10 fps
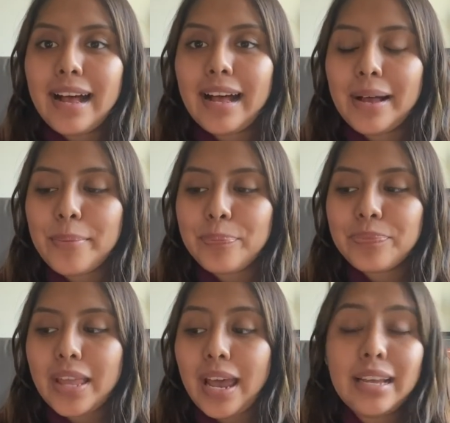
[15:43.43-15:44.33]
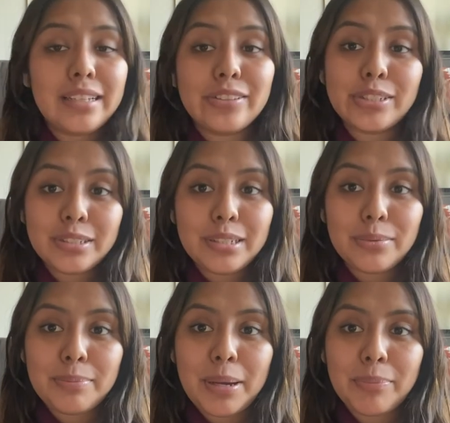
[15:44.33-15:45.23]
Um, I clearly
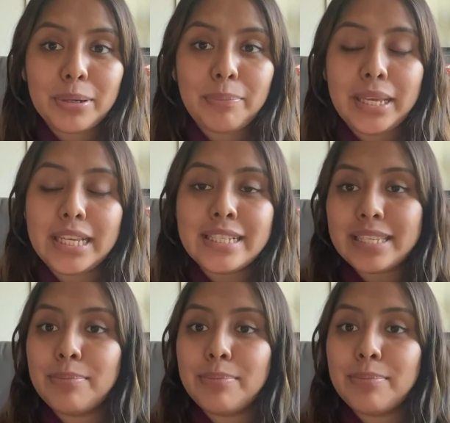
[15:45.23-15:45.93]
remember making